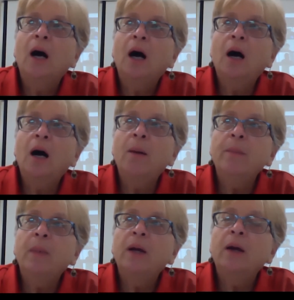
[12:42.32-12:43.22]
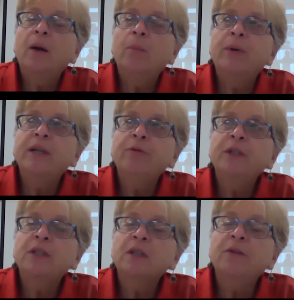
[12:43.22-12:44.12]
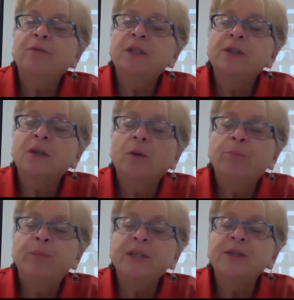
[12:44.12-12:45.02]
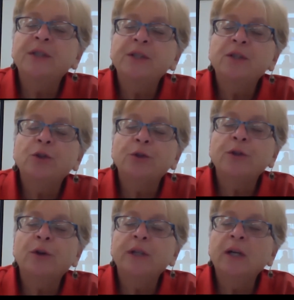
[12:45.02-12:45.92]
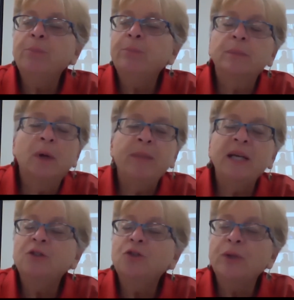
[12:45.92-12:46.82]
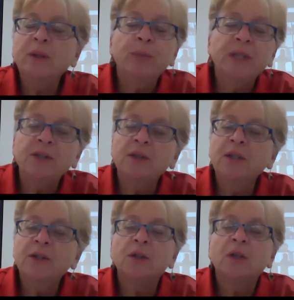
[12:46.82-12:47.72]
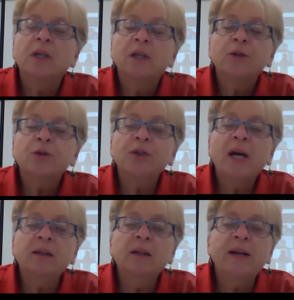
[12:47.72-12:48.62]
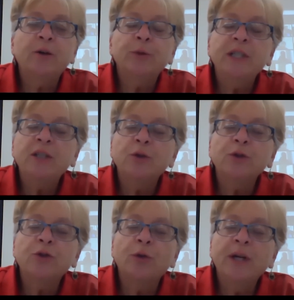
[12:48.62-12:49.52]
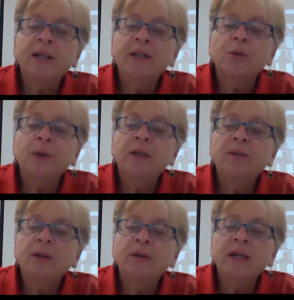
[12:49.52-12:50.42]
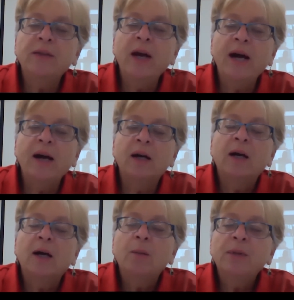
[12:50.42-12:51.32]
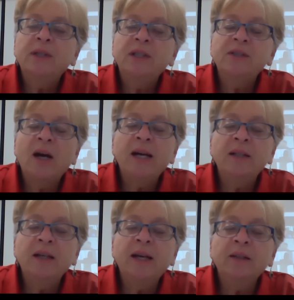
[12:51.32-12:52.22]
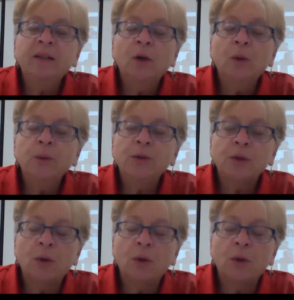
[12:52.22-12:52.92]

but if it's a business, you're starting up a Main Street business, there's not a lot of research grants or anything like that, but these IDA loans